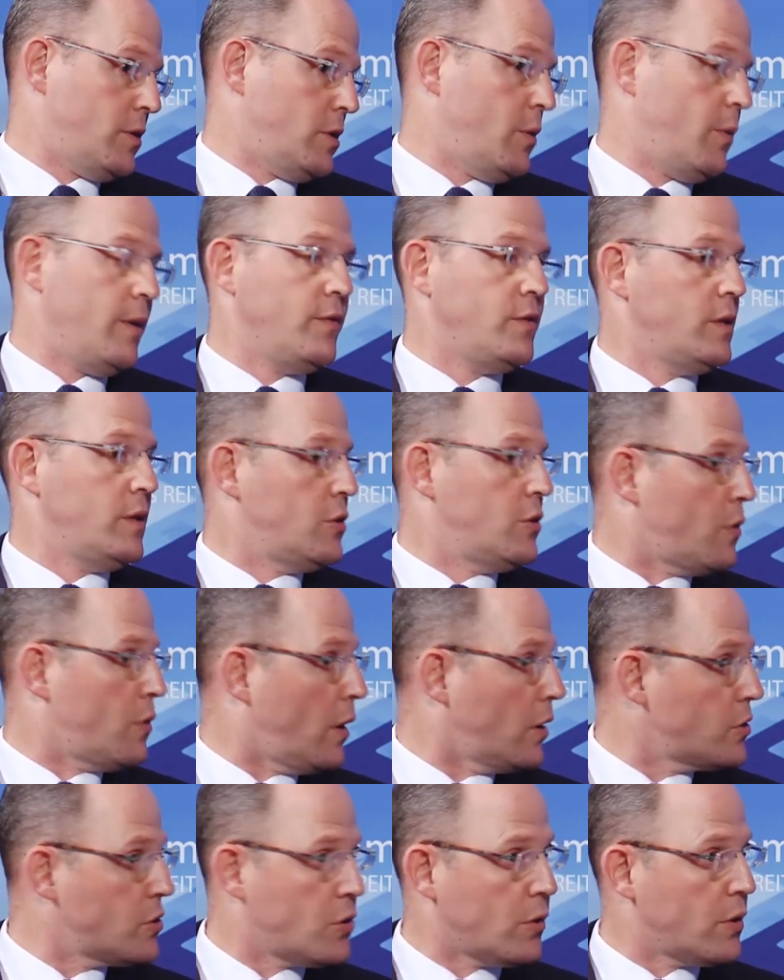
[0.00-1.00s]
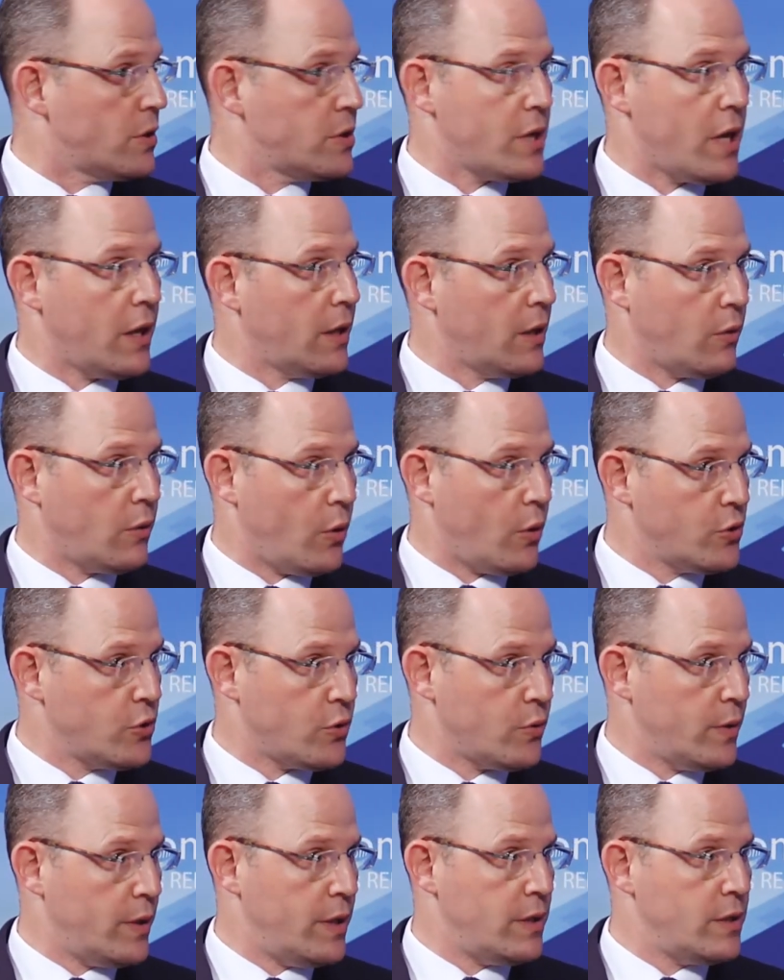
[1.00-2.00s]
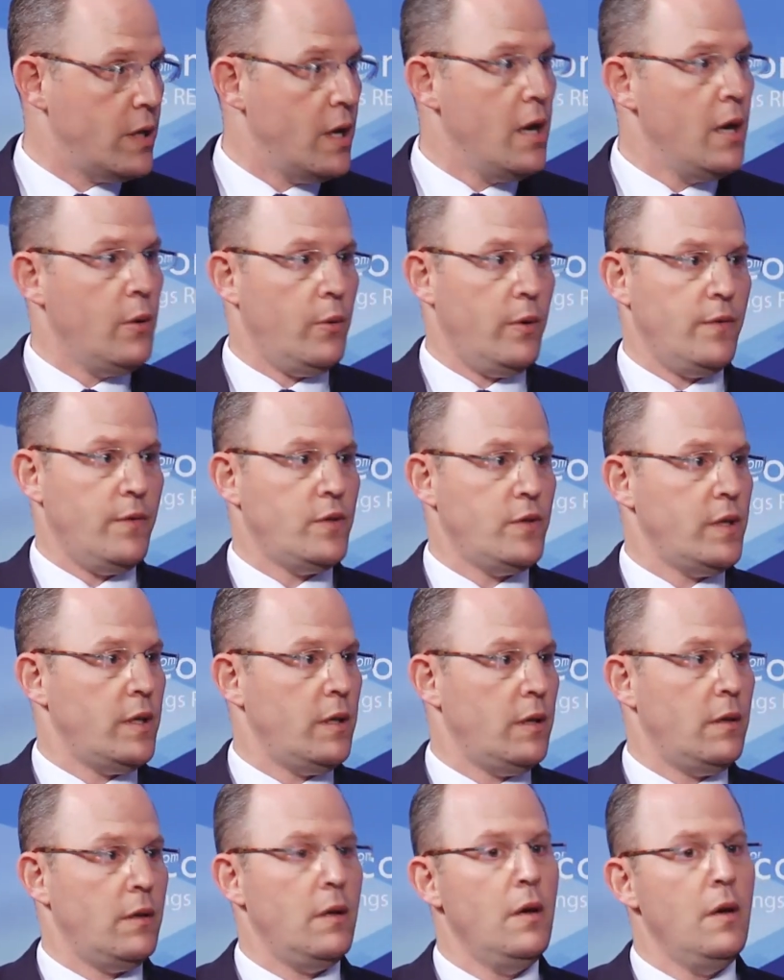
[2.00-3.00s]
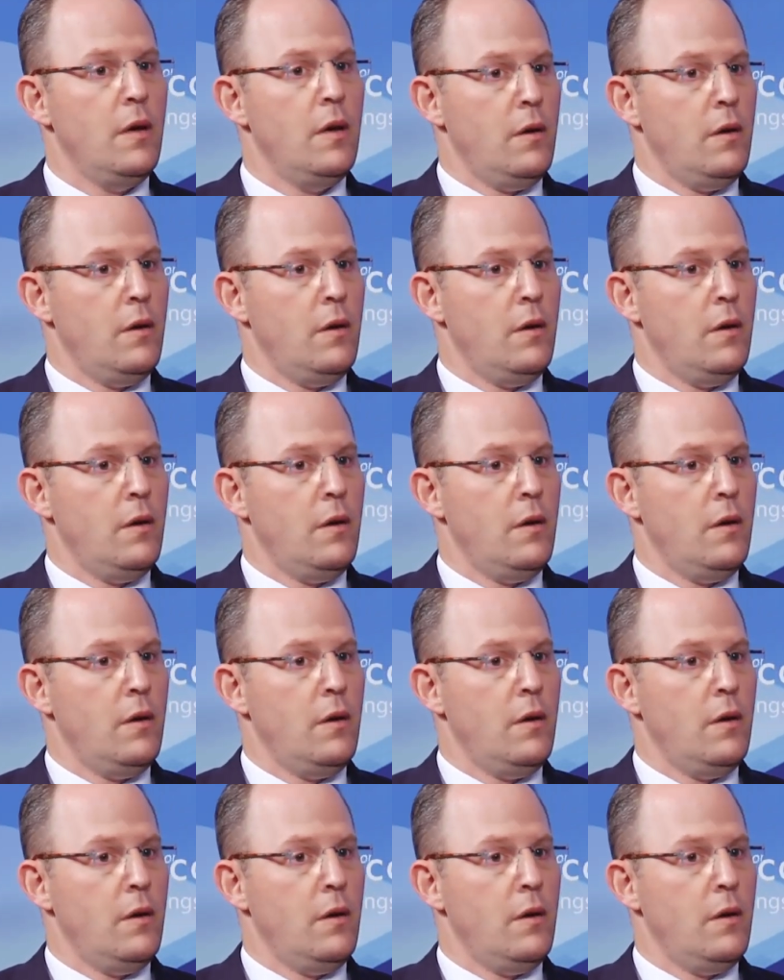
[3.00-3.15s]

So we've seen drugstores selling groceries, we've seen